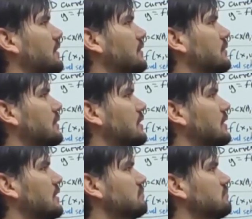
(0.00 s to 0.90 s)
Either
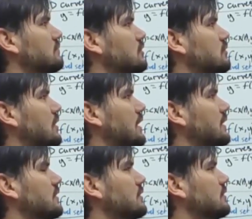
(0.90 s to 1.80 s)
we're
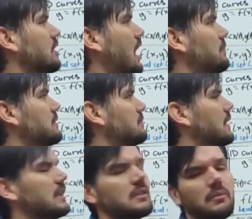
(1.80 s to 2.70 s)
trying to
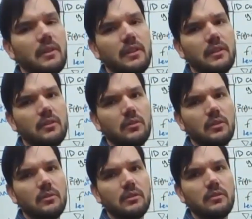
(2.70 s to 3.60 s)
optimize with it,
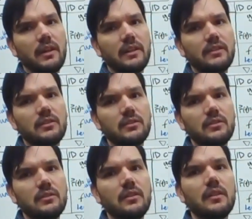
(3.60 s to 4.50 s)
or we're trying
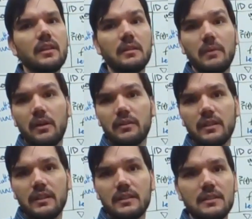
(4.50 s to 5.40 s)
to think about
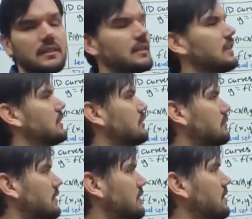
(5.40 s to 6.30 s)
its
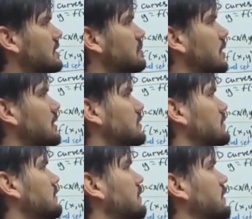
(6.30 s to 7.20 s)
derivatives, its
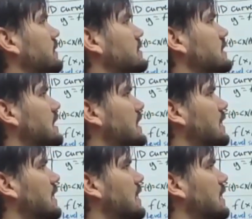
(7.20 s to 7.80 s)
partial derivatives.